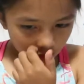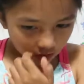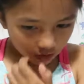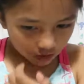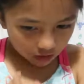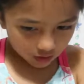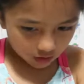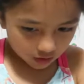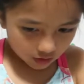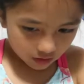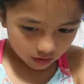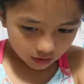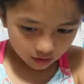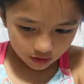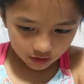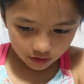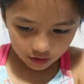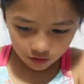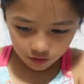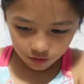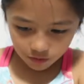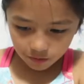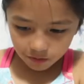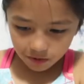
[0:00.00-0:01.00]
We're gonna
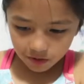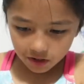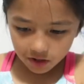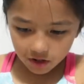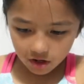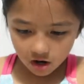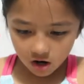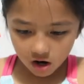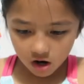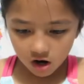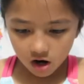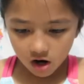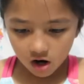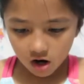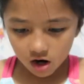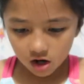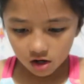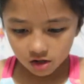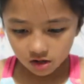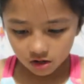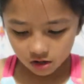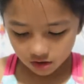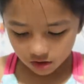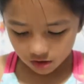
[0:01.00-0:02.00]
see who we
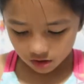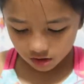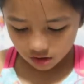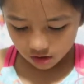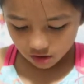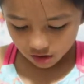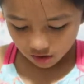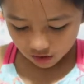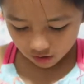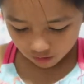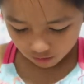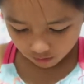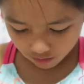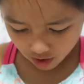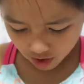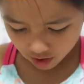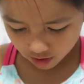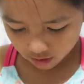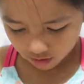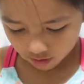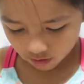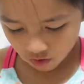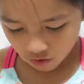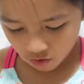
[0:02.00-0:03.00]
got.
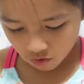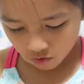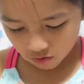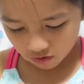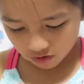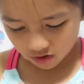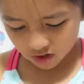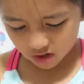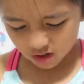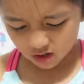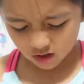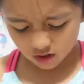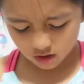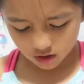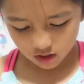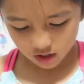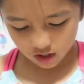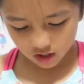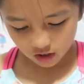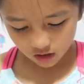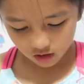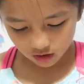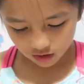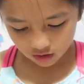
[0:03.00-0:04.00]
Wait, who is
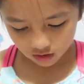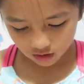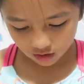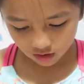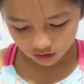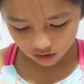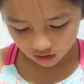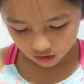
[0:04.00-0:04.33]
this?